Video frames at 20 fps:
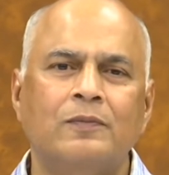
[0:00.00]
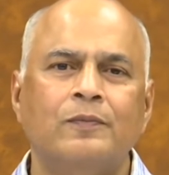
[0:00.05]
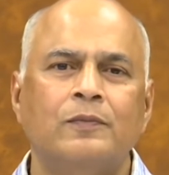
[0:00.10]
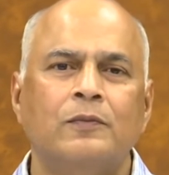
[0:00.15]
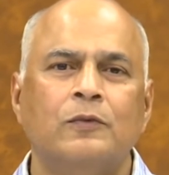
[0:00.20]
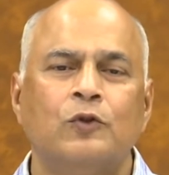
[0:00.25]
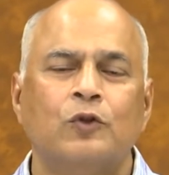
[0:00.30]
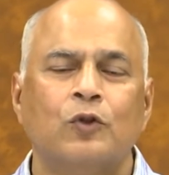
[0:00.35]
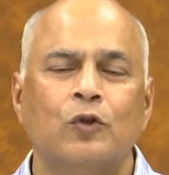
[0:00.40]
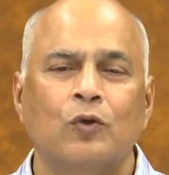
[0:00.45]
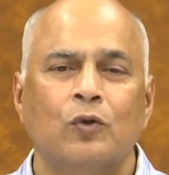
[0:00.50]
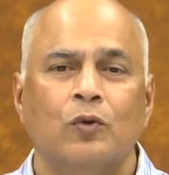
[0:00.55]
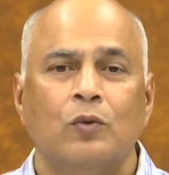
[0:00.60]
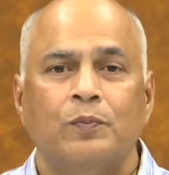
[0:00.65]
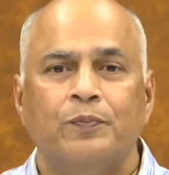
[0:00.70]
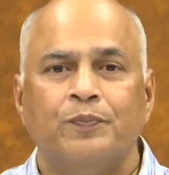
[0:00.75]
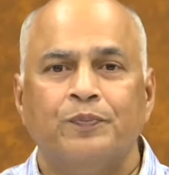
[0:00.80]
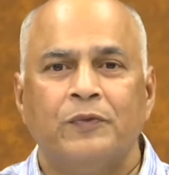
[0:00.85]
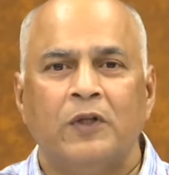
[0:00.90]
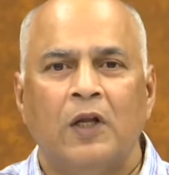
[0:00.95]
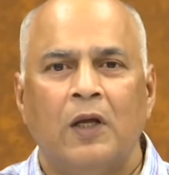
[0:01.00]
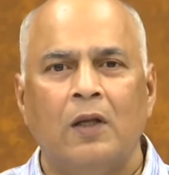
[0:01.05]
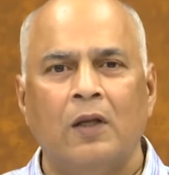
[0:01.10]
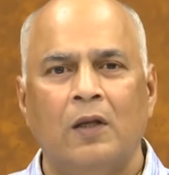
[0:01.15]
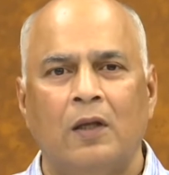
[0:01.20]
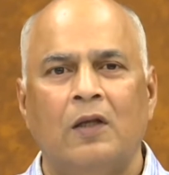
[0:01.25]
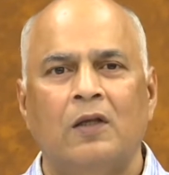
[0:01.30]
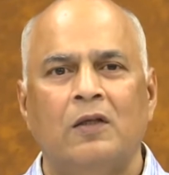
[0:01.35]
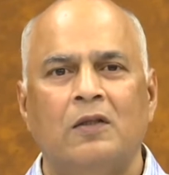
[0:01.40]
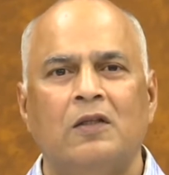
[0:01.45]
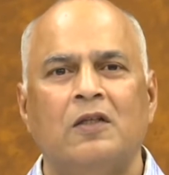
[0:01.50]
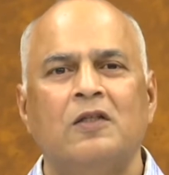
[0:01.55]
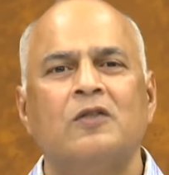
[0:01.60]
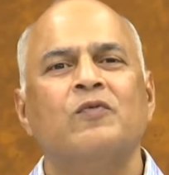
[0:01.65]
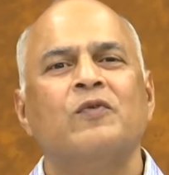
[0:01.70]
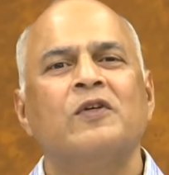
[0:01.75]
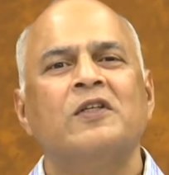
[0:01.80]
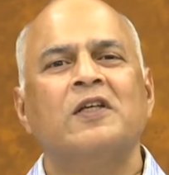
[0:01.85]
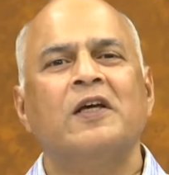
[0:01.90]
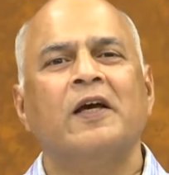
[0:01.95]
So, this
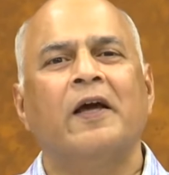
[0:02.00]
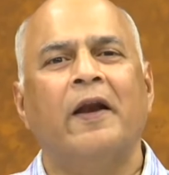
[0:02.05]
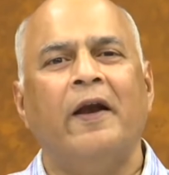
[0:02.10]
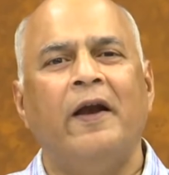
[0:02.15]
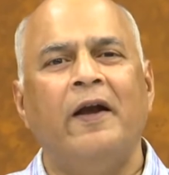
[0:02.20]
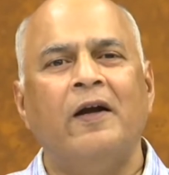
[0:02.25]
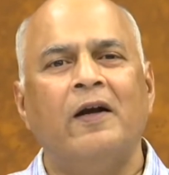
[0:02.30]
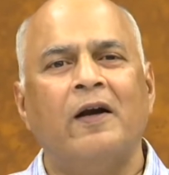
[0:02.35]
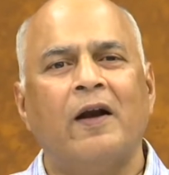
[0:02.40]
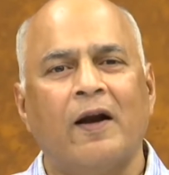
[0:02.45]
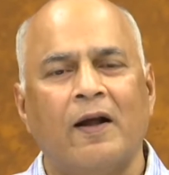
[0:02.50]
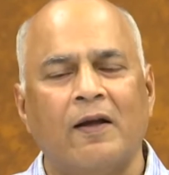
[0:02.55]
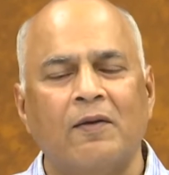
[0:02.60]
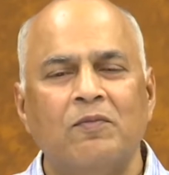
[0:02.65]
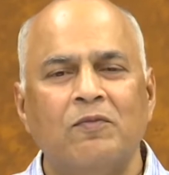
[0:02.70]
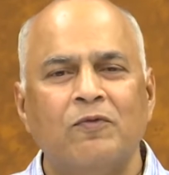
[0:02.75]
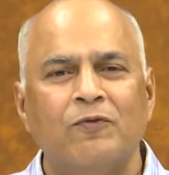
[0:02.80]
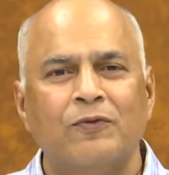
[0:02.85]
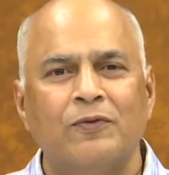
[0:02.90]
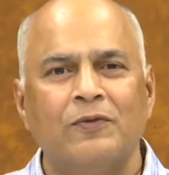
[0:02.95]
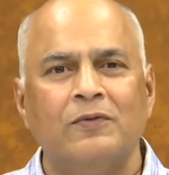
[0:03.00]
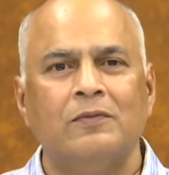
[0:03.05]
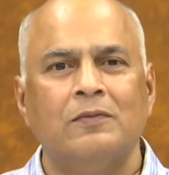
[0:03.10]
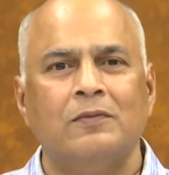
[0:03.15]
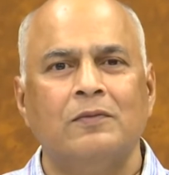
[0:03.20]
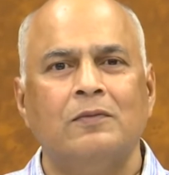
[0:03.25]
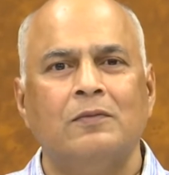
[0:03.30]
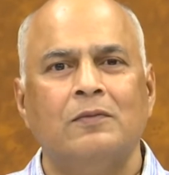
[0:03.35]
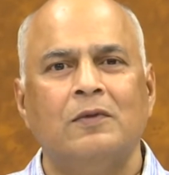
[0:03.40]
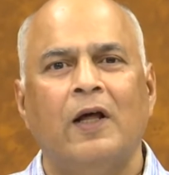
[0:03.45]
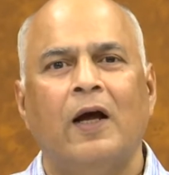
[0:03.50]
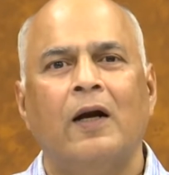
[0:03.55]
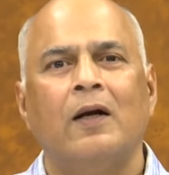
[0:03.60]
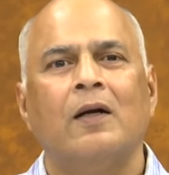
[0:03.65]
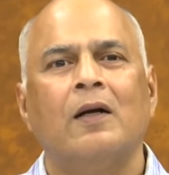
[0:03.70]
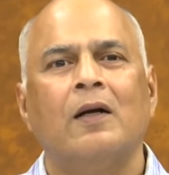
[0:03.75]
was a great triumph that